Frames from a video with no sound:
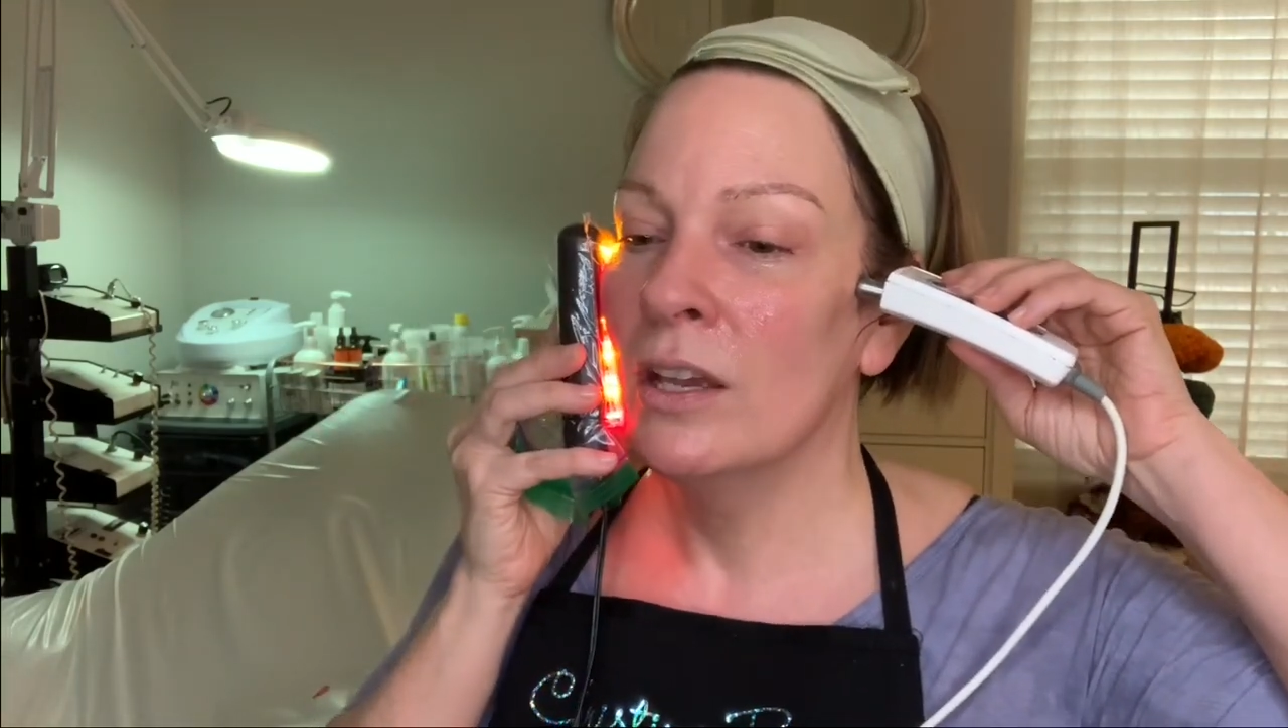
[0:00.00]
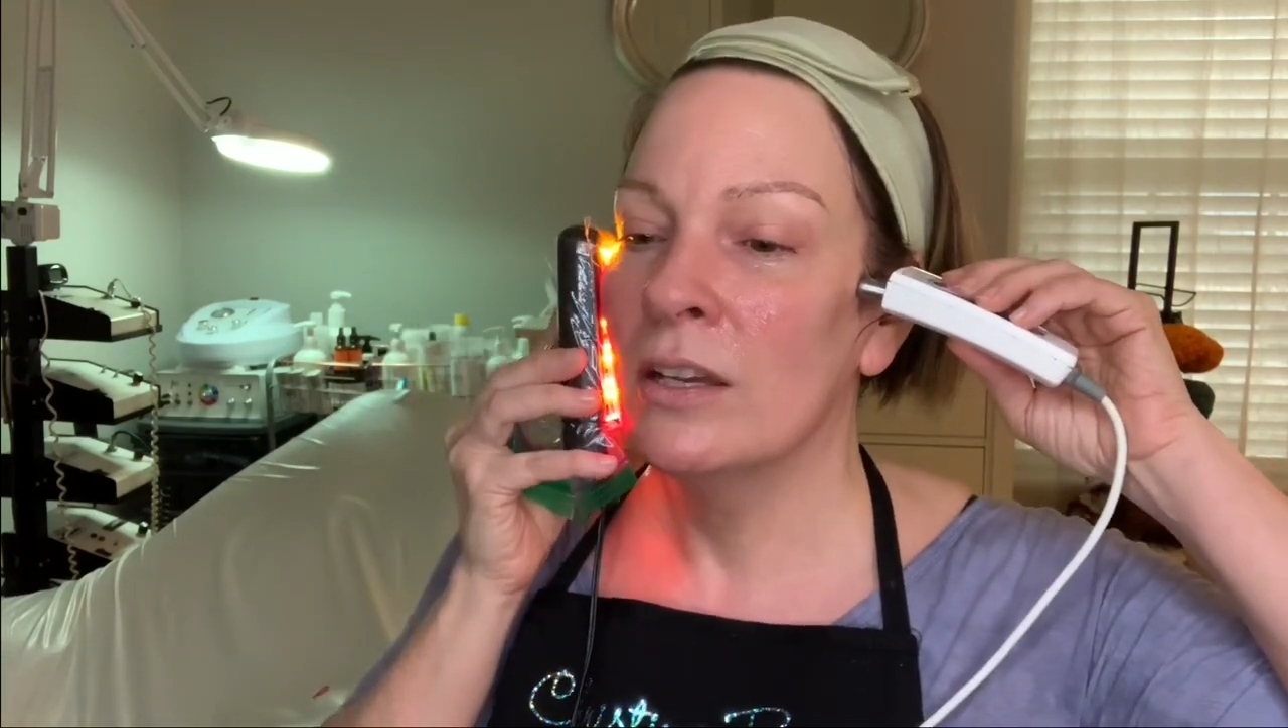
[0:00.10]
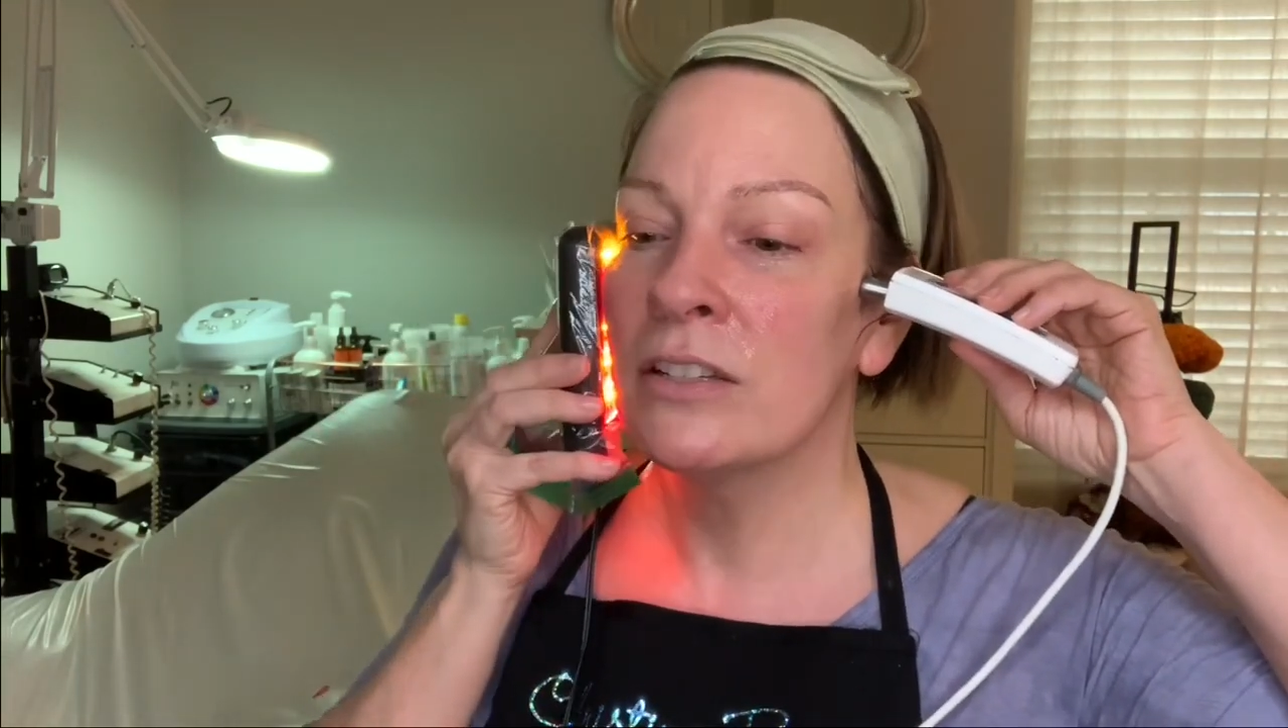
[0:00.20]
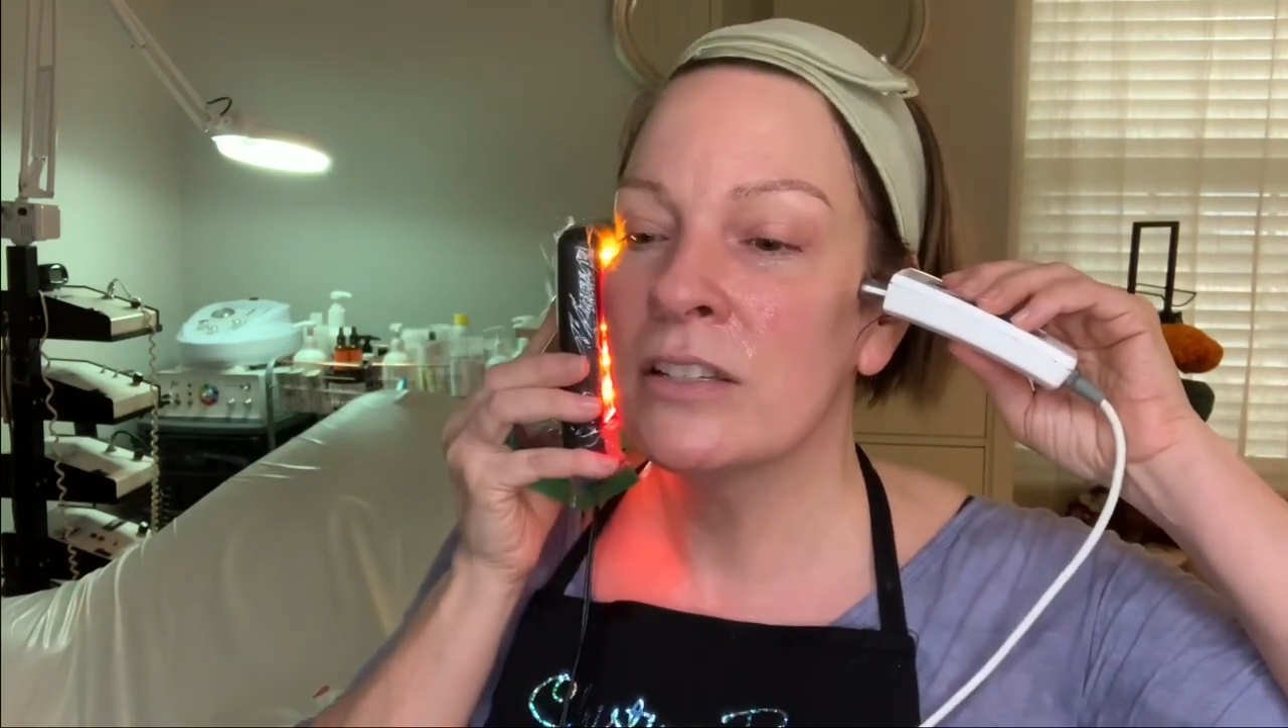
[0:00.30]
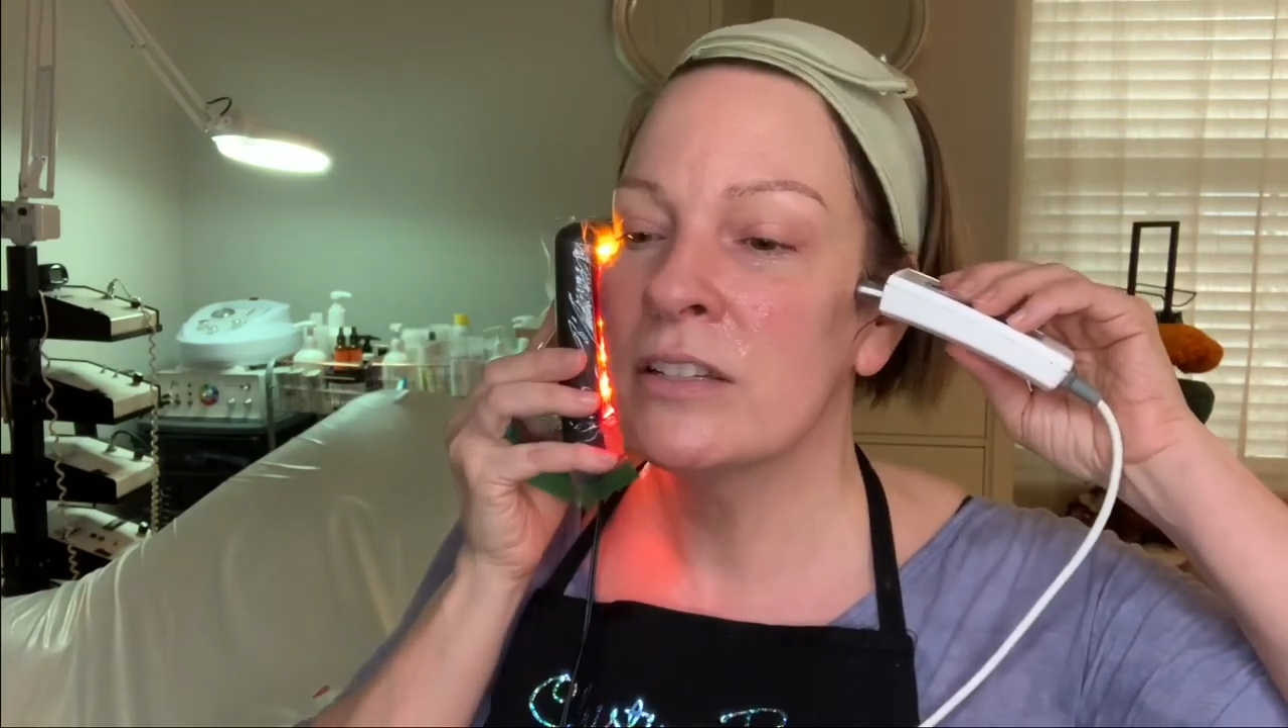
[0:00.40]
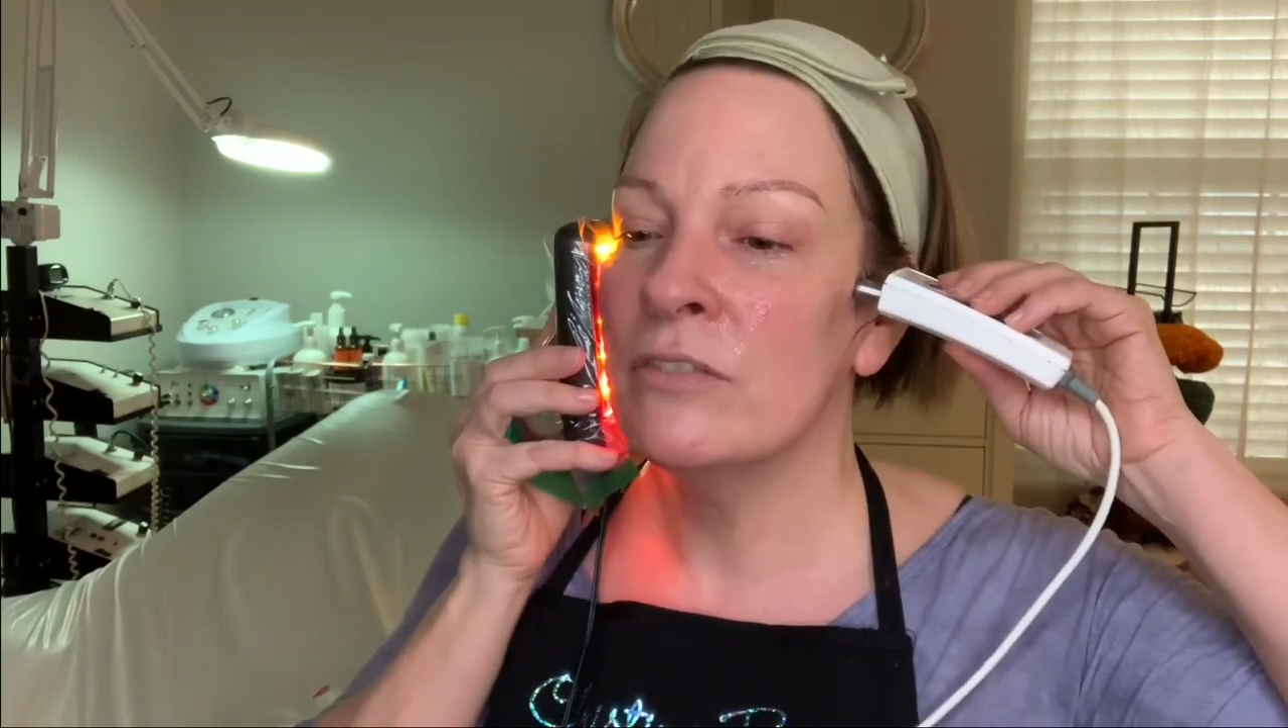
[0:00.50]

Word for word: I just did a